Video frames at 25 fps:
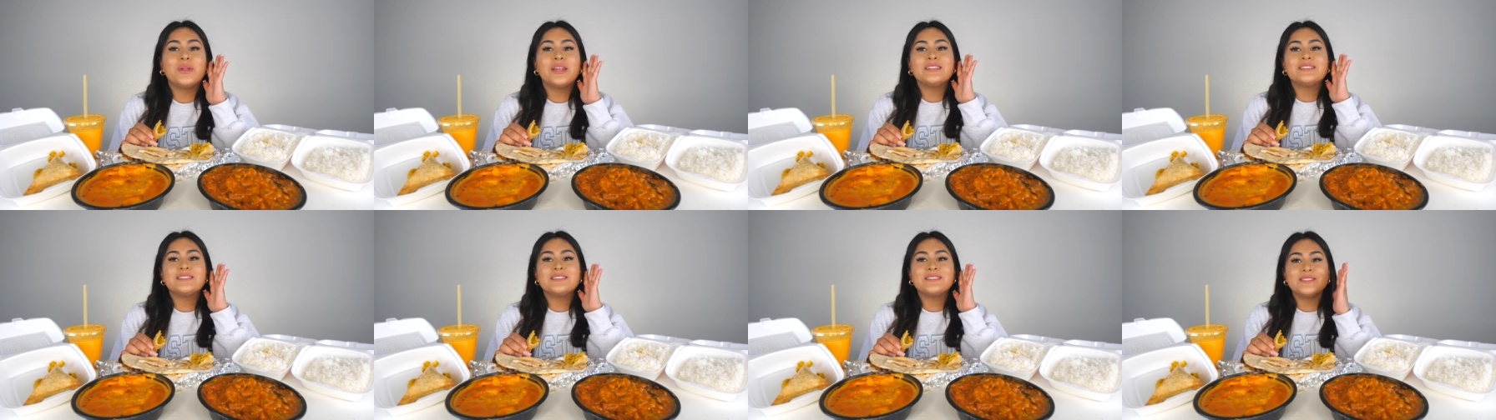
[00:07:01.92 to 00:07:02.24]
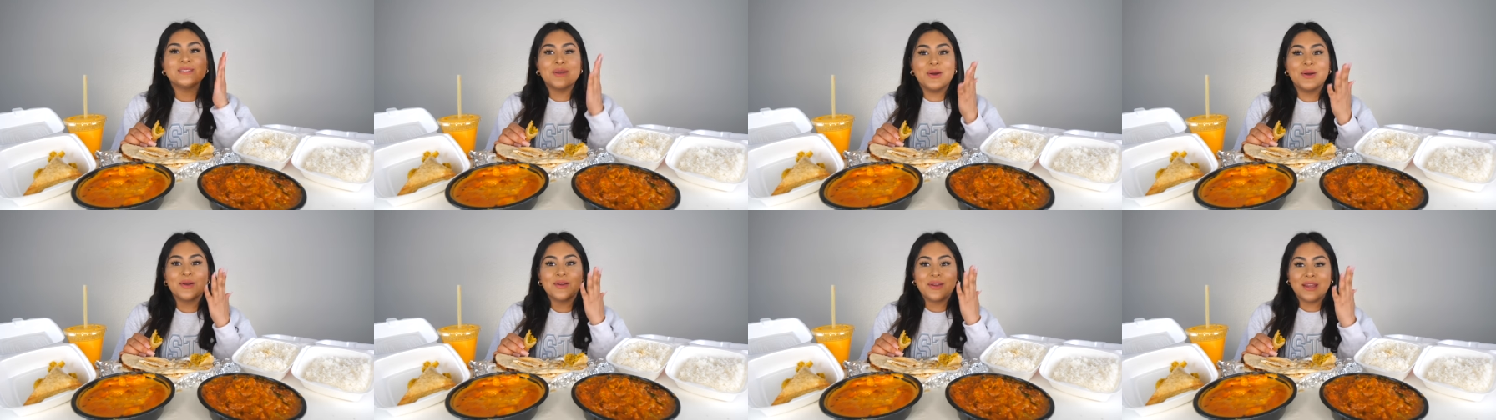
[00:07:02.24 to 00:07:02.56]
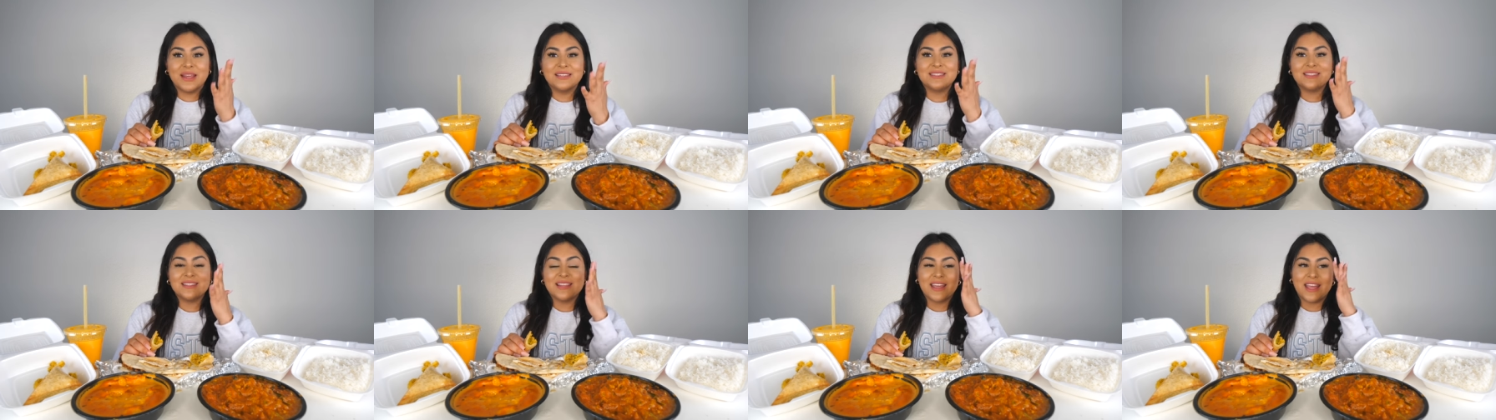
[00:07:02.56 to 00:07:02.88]
it's so
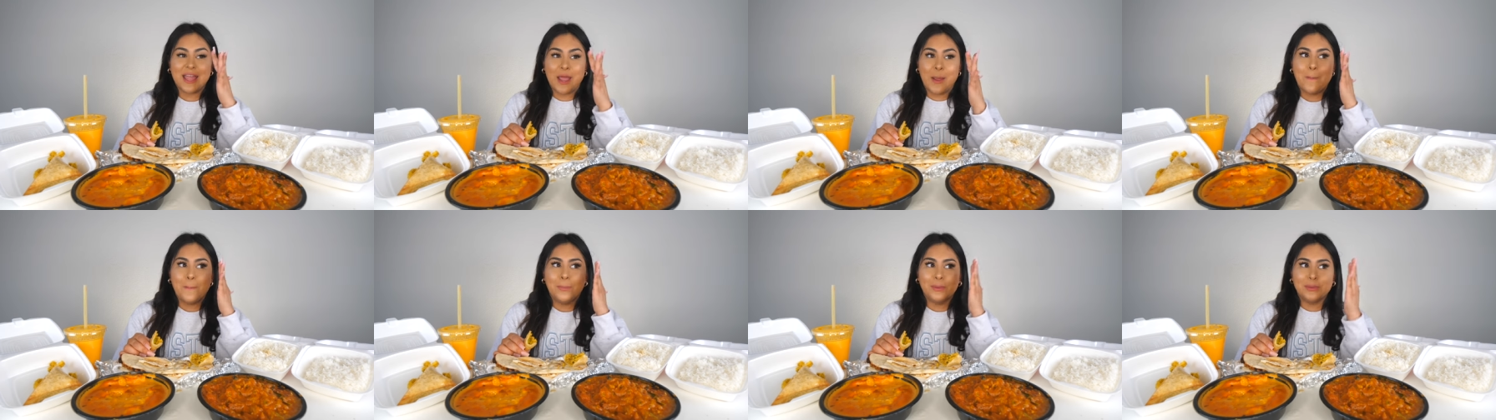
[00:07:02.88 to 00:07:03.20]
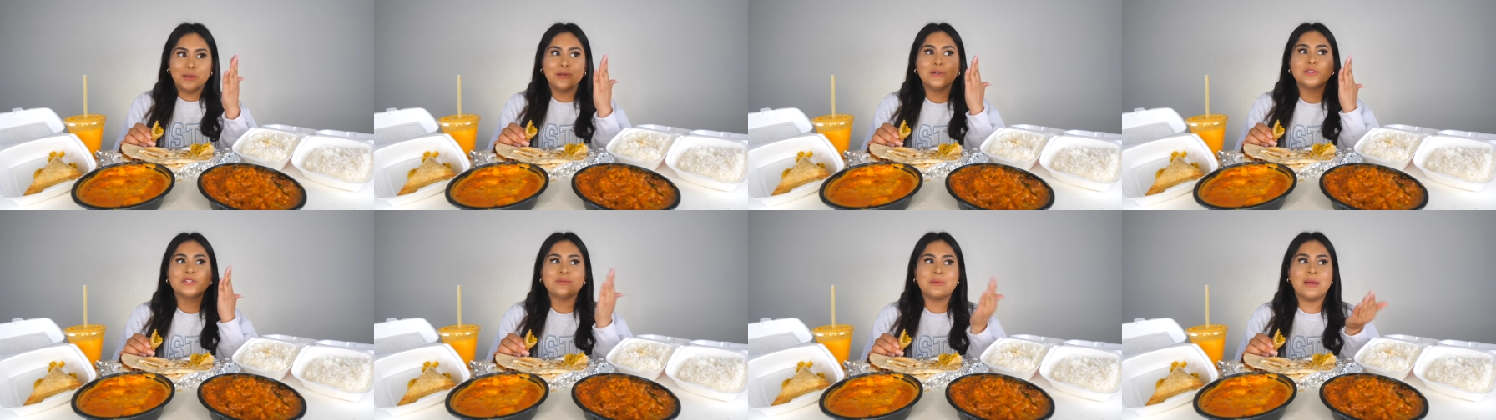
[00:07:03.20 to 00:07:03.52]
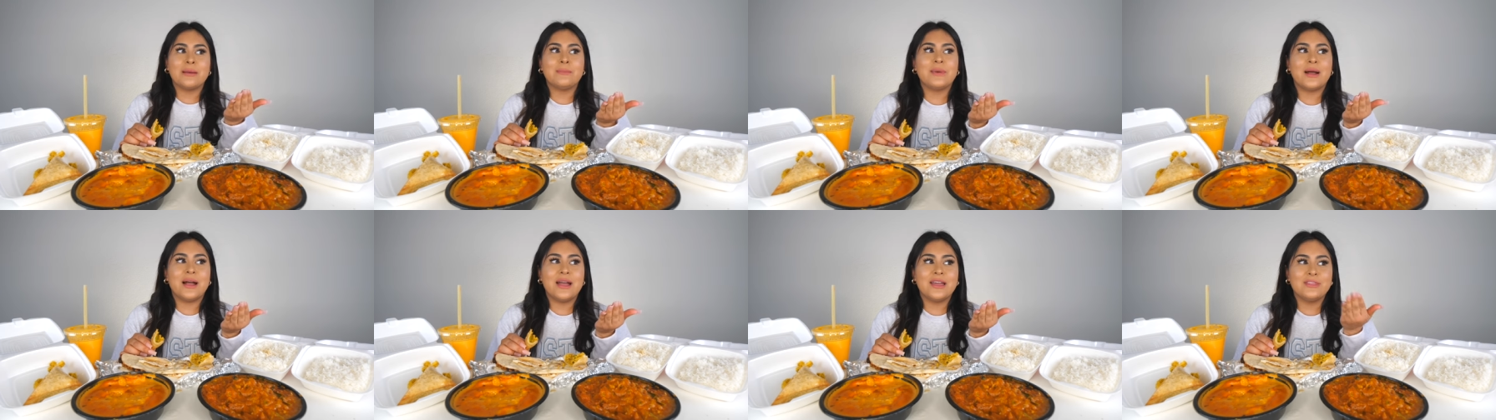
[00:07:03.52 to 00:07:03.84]
crazy, like, it blows
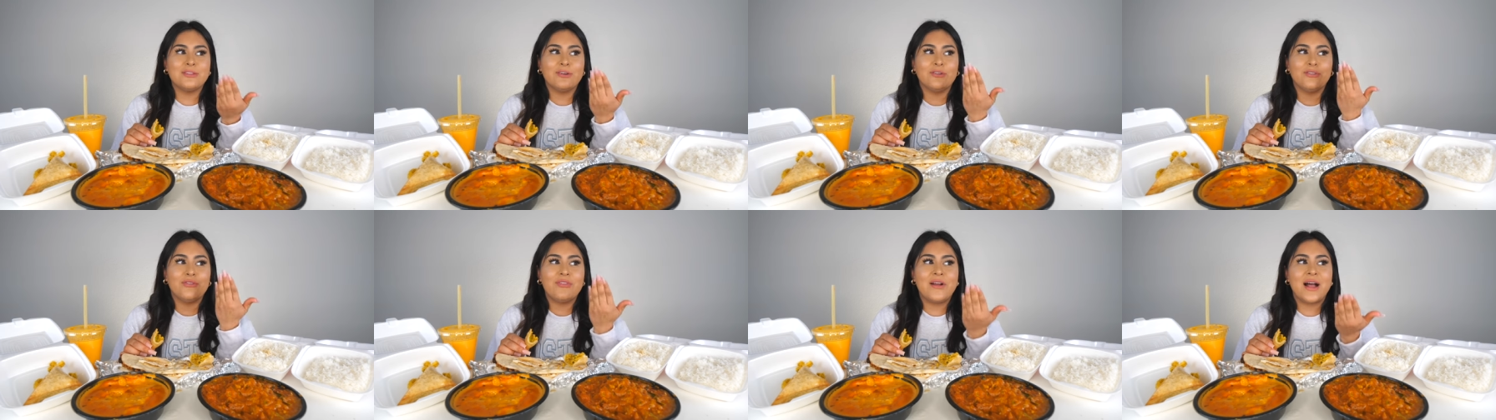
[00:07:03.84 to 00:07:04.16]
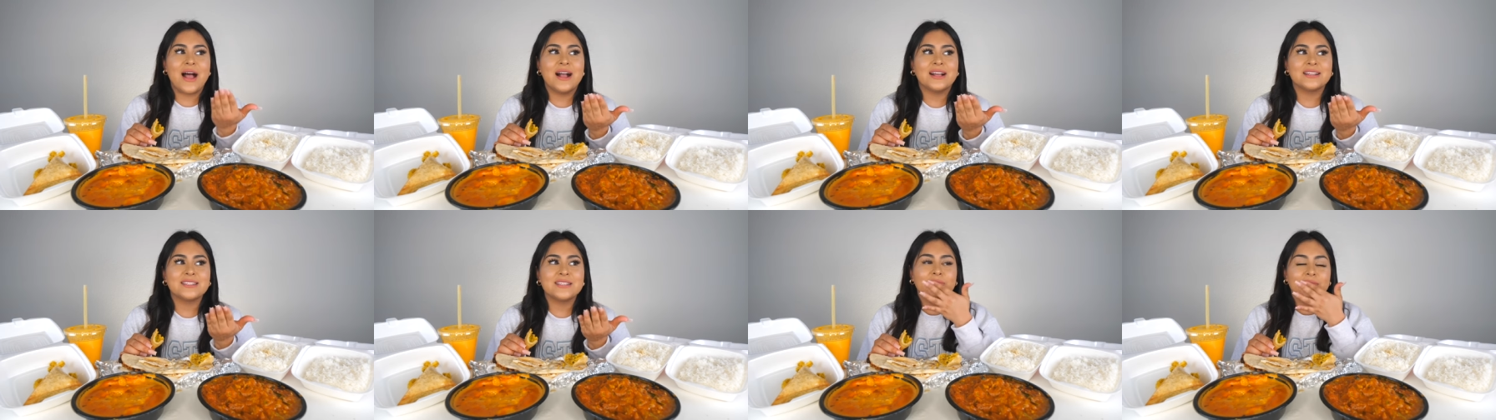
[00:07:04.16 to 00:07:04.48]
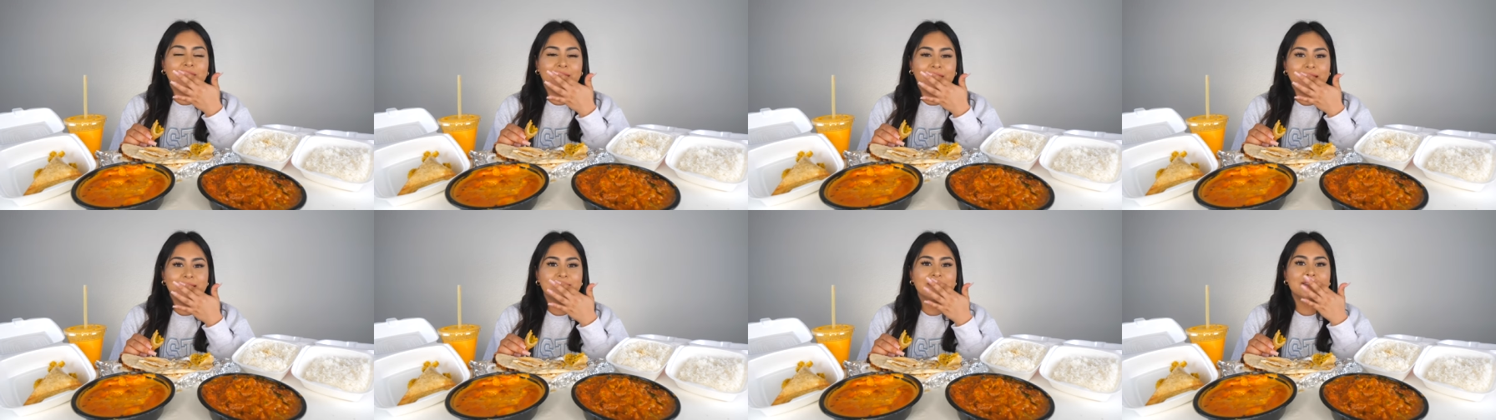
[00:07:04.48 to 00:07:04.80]
my mind the fact
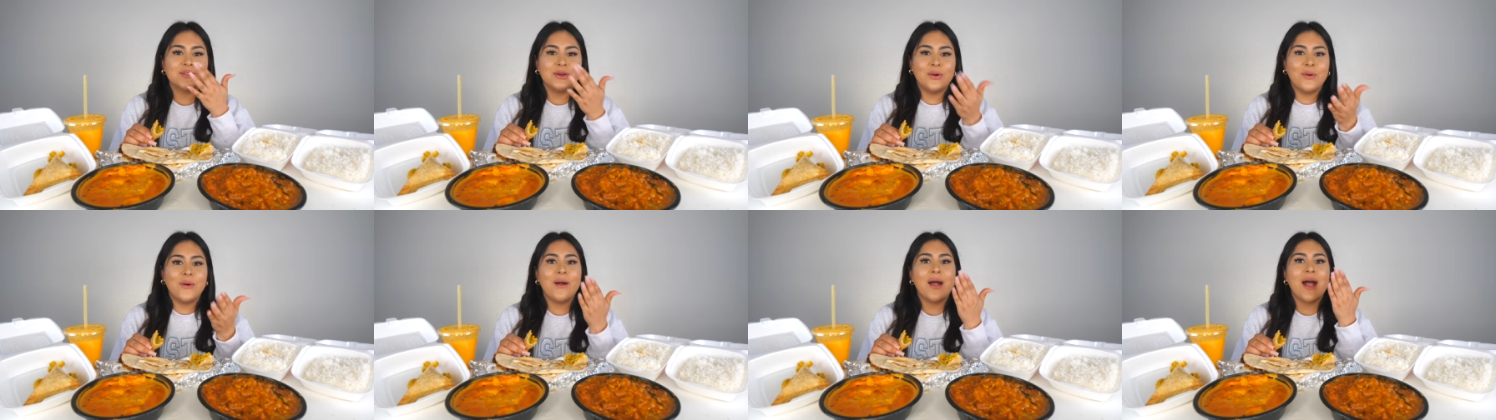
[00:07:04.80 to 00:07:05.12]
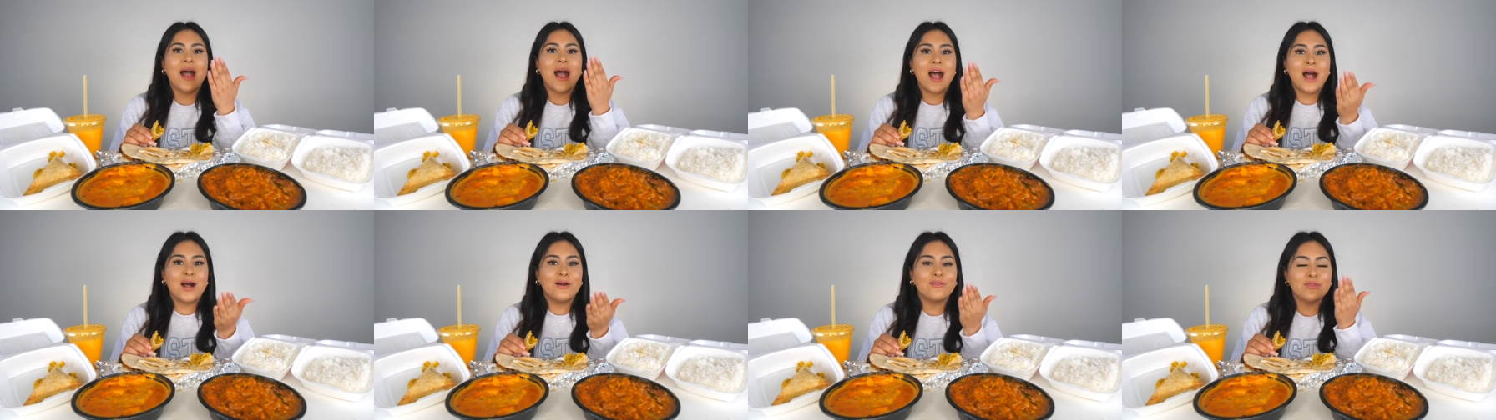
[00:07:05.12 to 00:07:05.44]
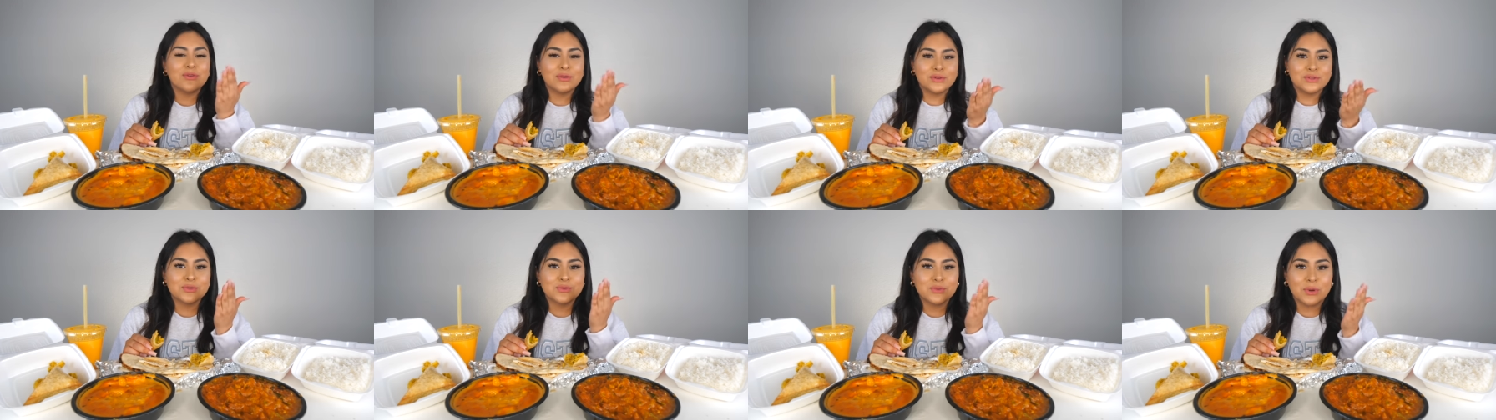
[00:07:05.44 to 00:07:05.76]
that I still have
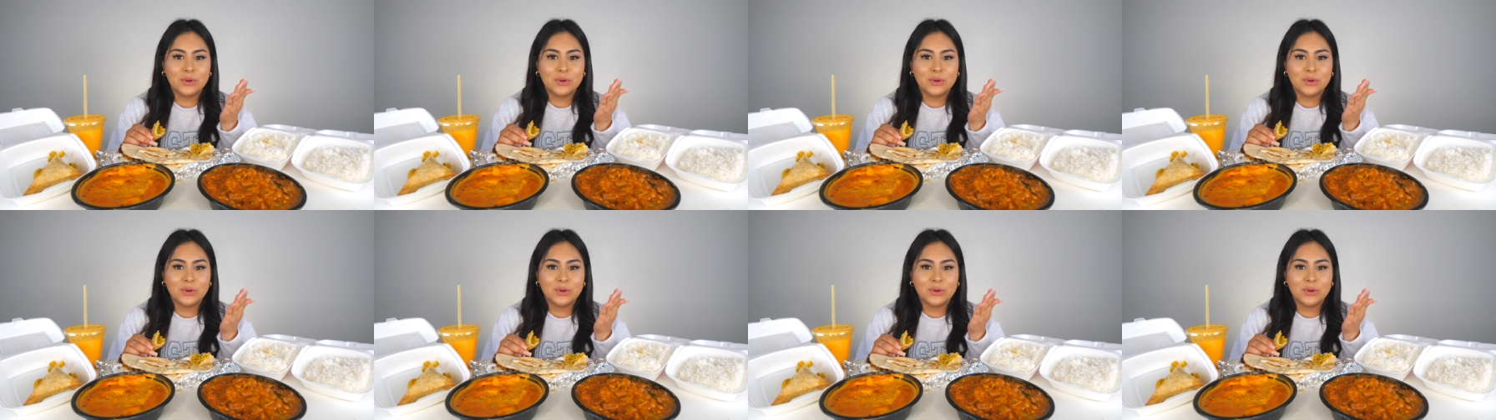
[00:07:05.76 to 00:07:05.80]
those